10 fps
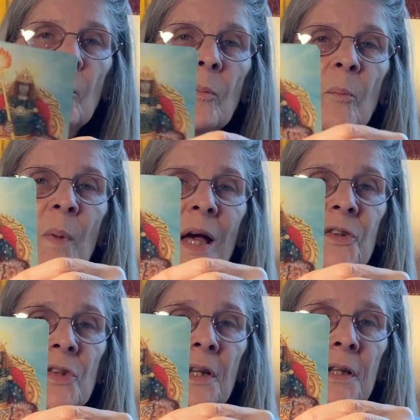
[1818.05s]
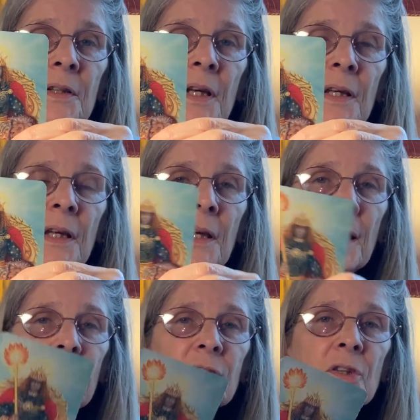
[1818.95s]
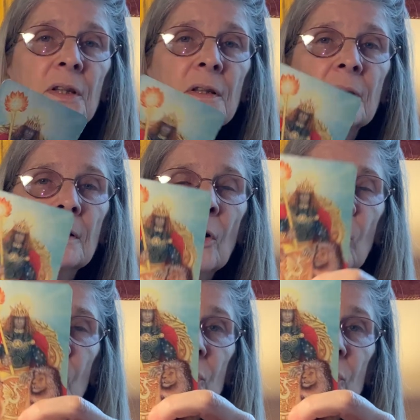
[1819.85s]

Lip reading: masculine taking action, almost